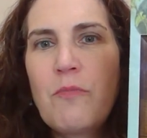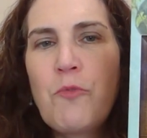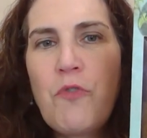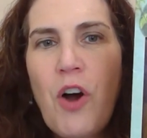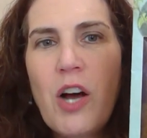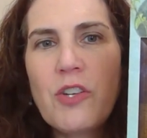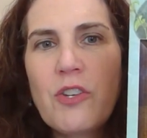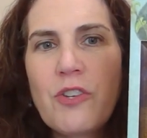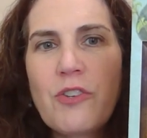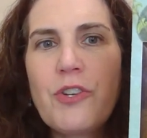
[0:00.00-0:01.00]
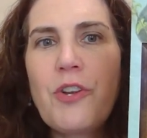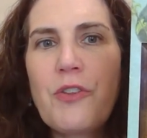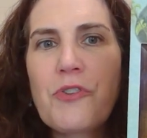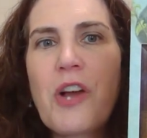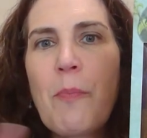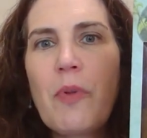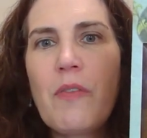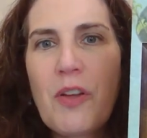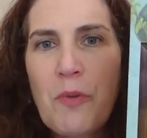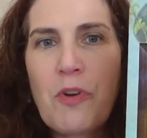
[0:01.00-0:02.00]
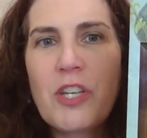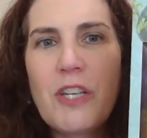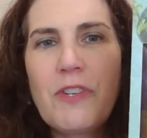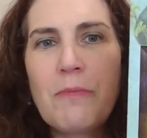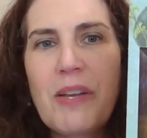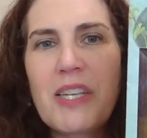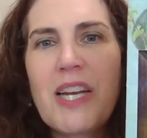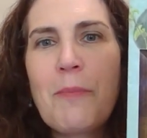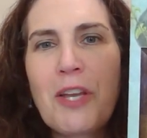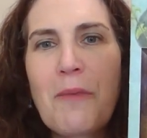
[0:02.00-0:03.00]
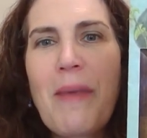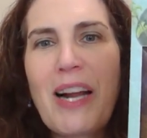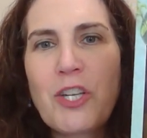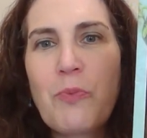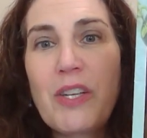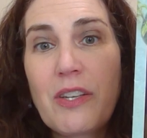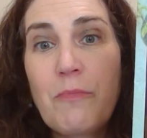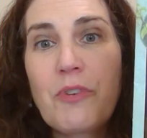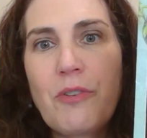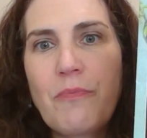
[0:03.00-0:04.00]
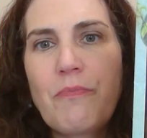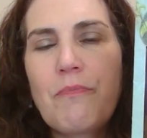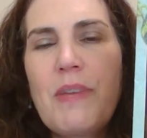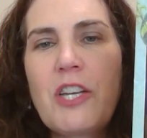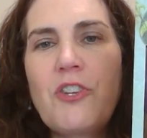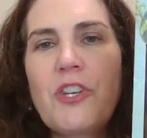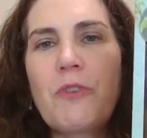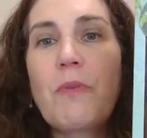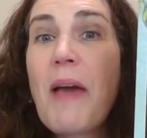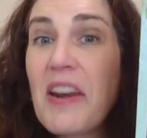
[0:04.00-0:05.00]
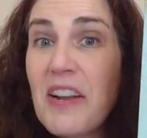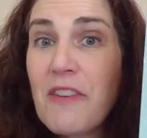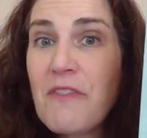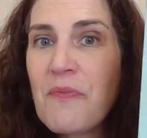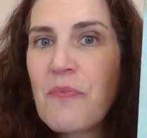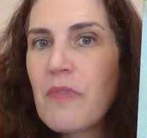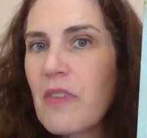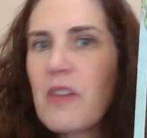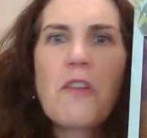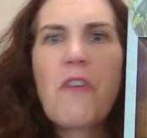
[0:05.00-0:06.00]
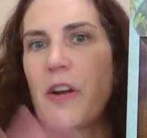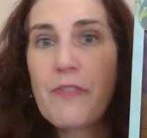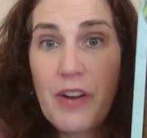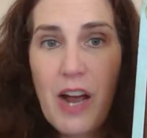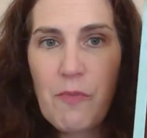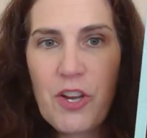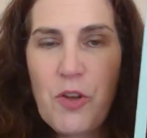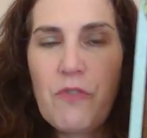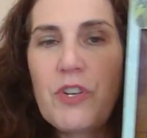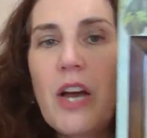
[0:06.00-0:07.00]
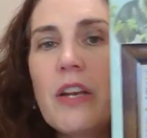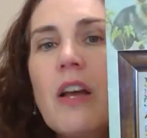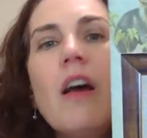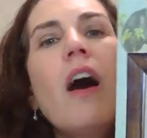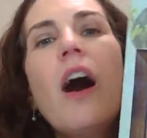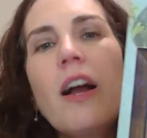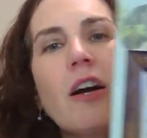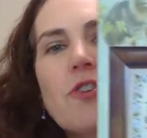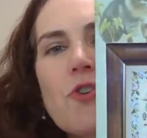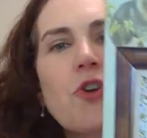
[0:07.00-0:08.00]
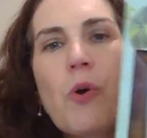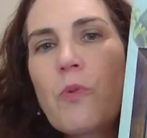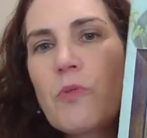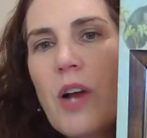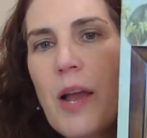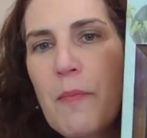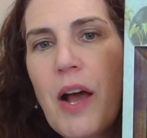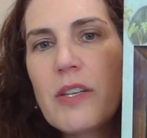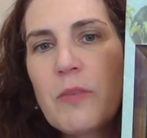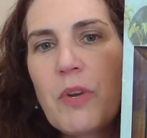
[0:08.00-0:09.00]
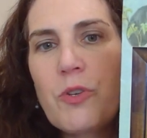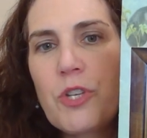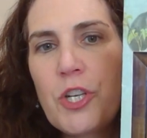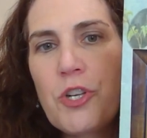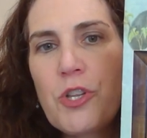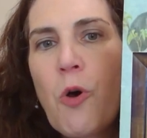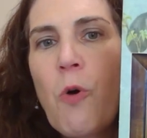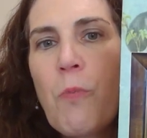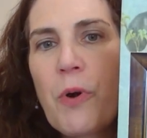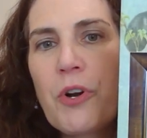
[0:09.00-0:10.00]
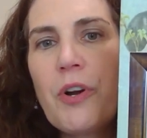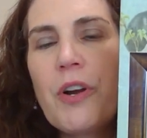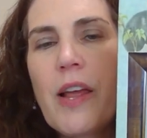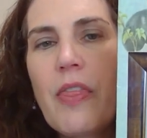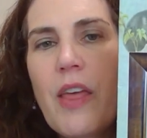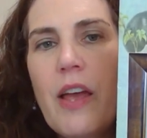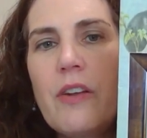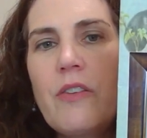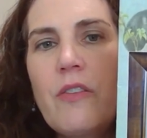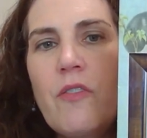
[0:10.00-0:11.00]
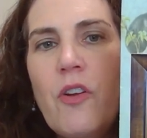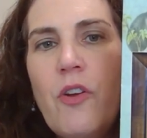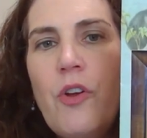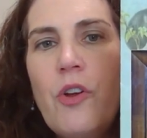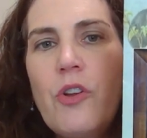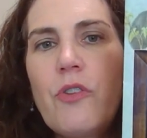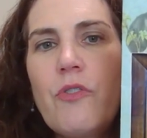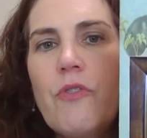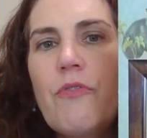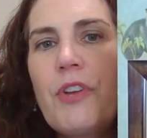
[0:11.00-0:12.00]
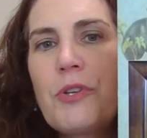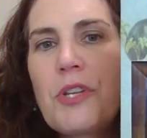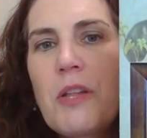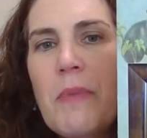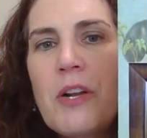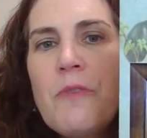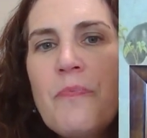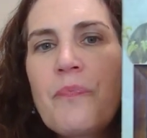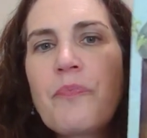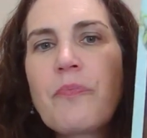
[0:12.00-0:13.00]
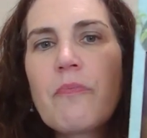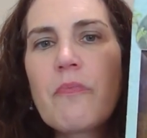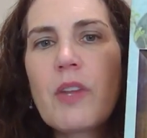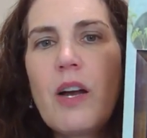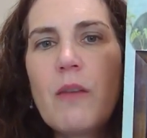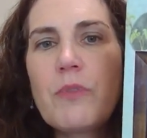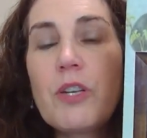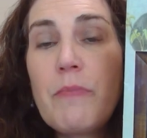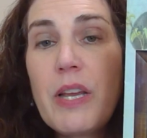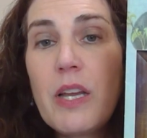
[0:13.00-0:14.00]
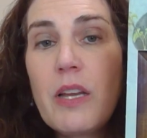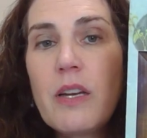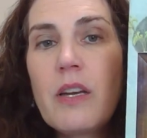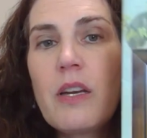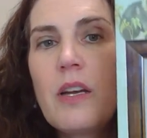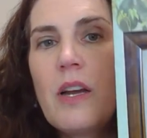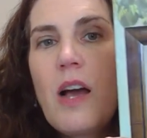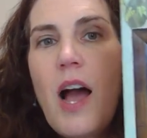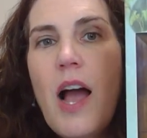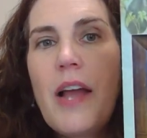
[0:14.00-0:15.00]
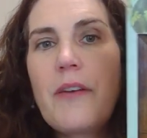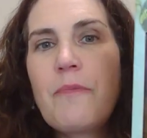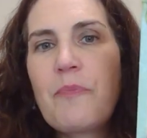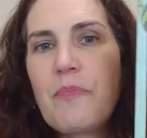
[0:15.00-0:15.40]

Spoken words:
move on, you know, there's a couple of other motifs. And by the time you get back to what can be considered repetitive, you've already forgotten what you have done. I also don't, I'm not someone who stitches the whole border and then fills in the middle. To me, I